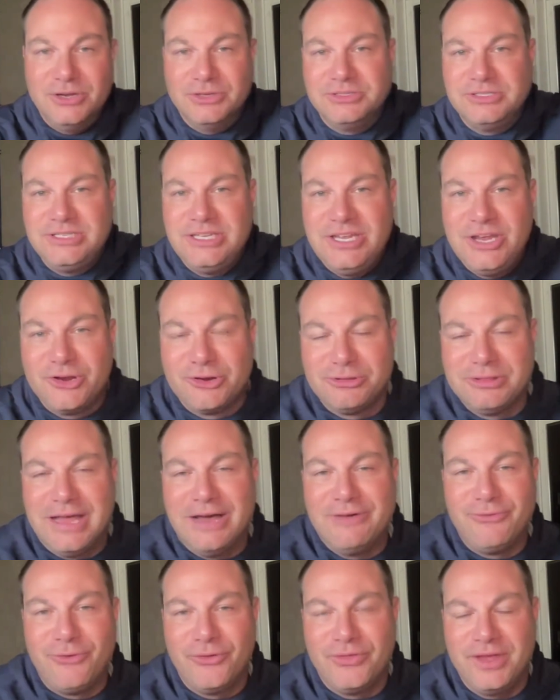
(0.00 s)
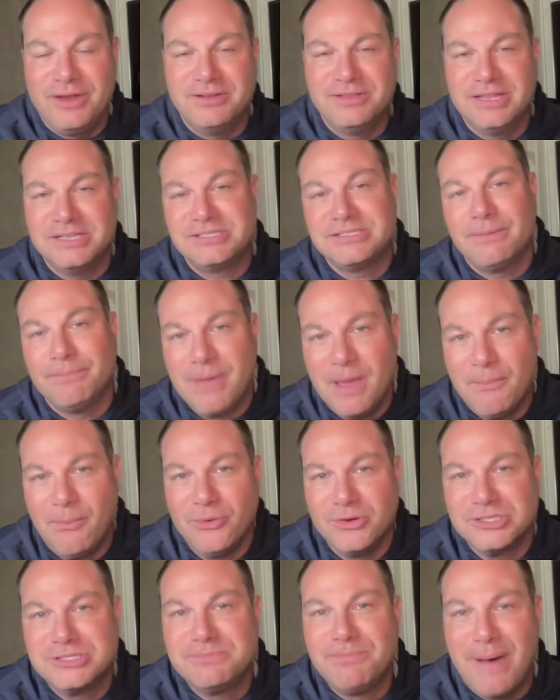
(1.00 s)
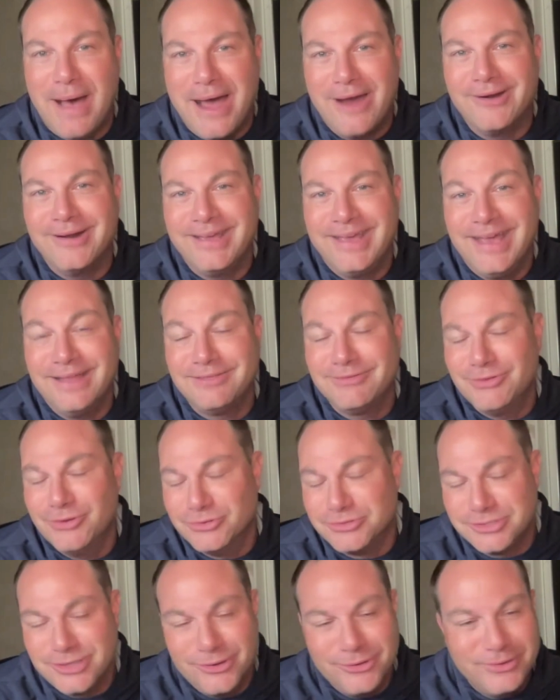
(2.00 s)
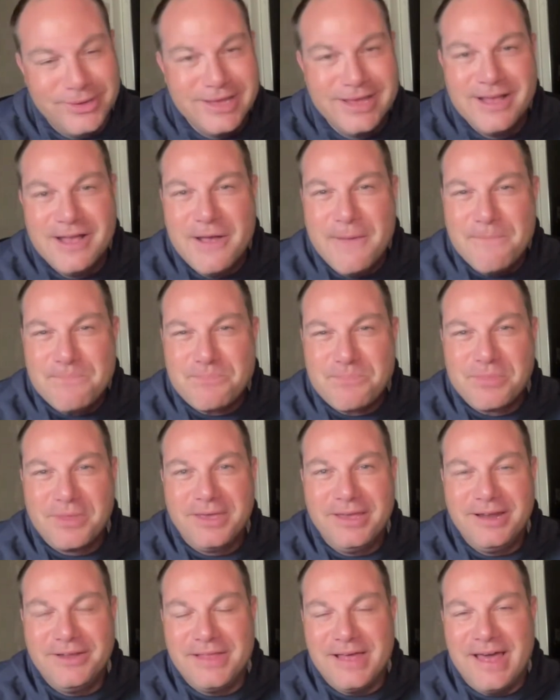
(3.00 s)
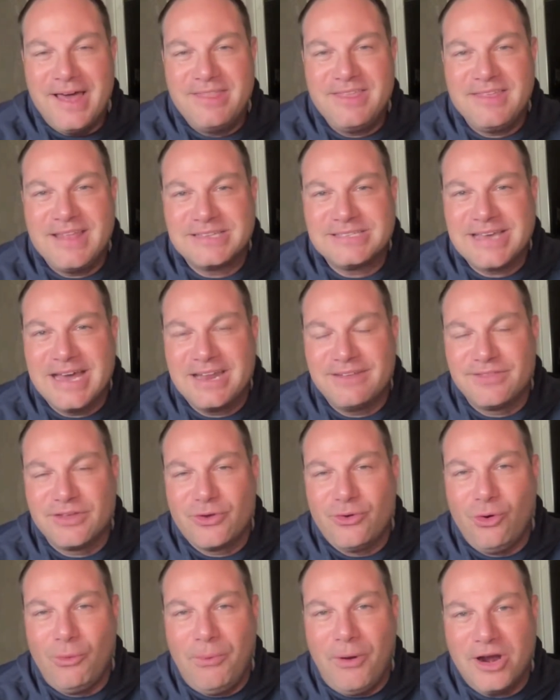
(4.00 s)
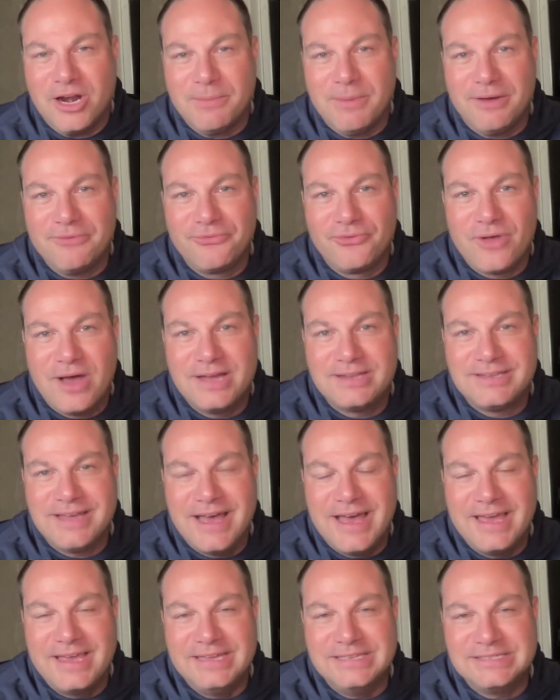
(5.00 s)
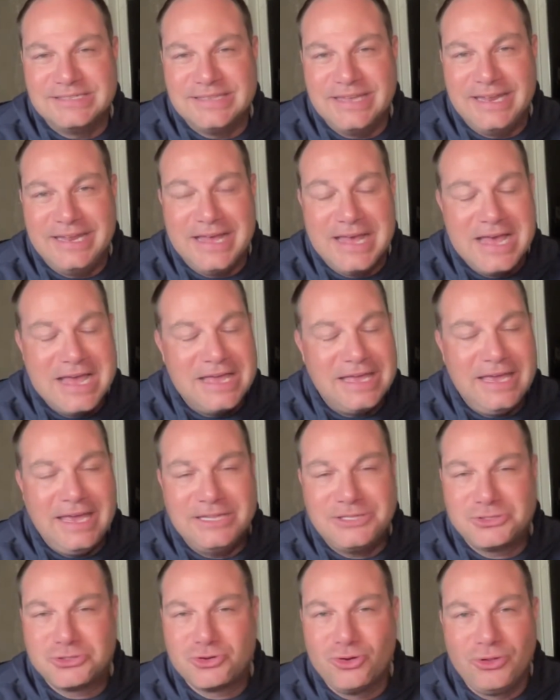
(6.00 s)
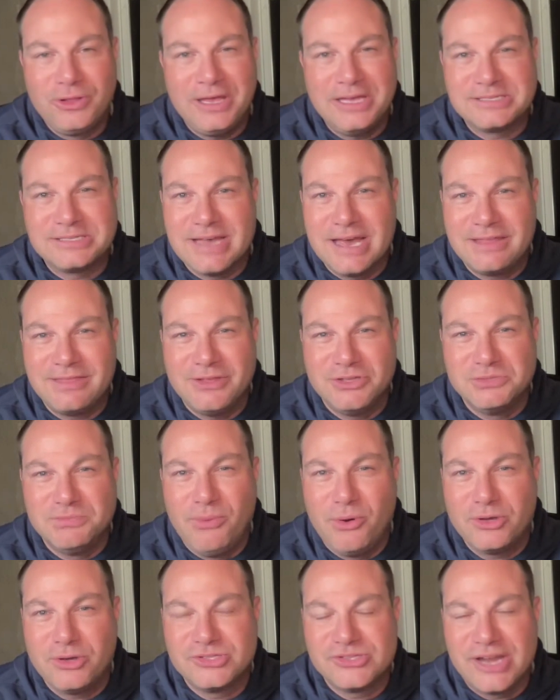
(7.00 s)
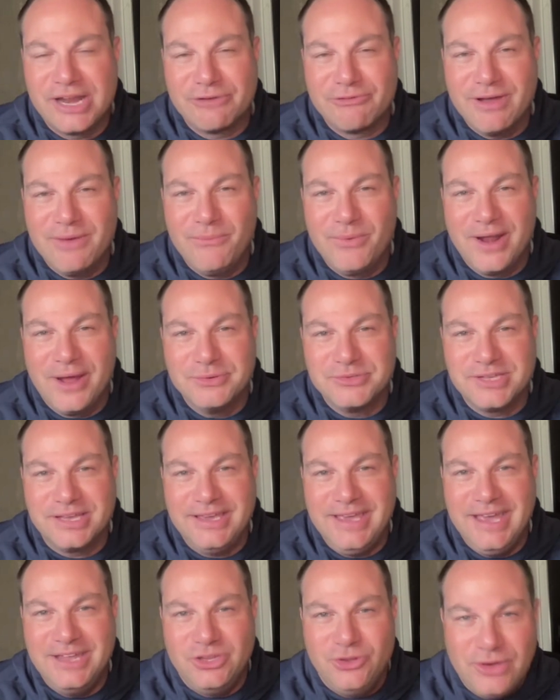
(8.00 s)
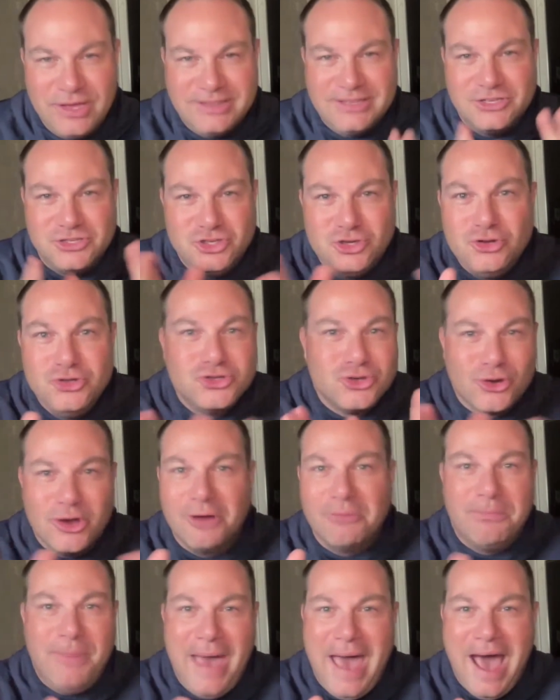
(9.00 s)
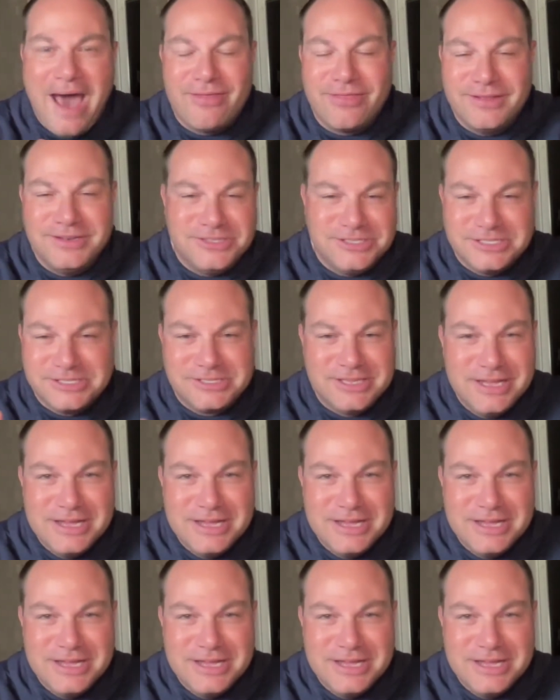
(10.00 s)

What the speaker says: tier level that some people aspire to get to. So, I think that's kind of the cool part about fly tying, is that it truly is like those books that I read when I was a kid. You get to choose your own path, and just